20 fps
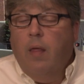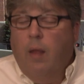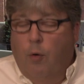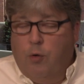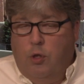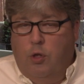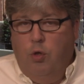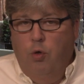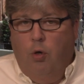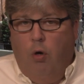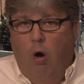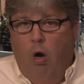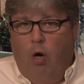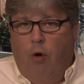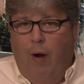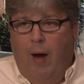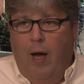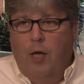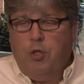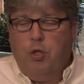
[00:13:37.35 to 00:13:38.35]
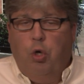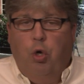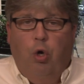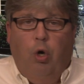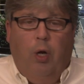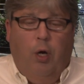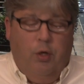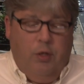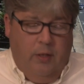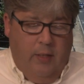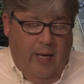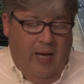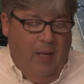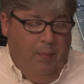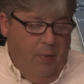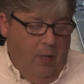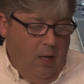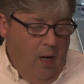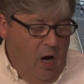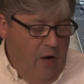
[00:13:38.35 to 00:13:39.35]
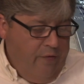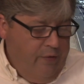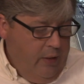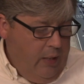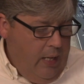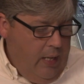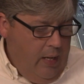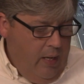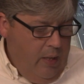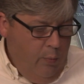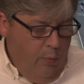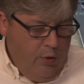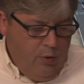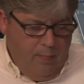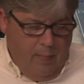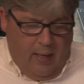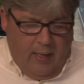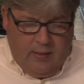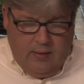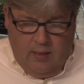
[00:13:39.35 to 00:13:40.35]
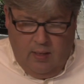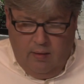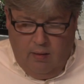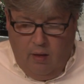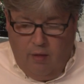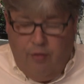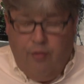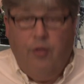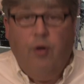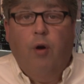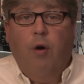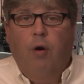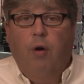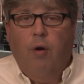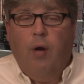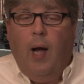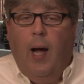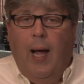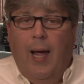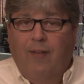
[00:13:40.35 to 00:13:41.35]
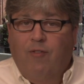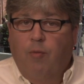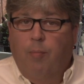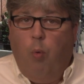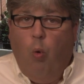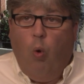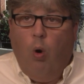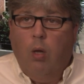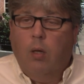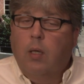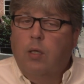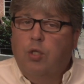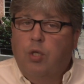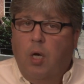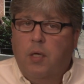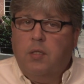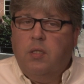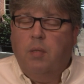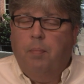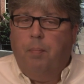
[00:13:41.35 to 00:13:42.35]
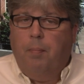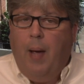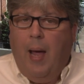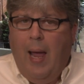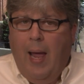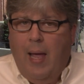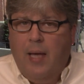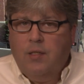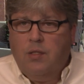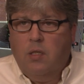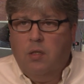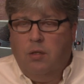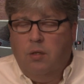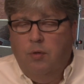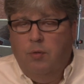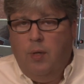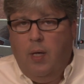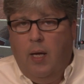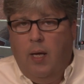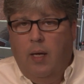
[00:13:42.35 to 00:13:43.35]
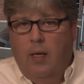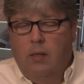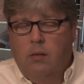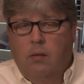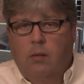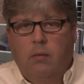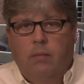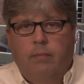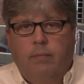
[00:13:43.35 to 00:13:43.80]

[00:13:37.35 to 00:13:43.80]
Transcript: There was a two car crash earlier today in Magoffin County, which makes it the third I have reported in just the past two days.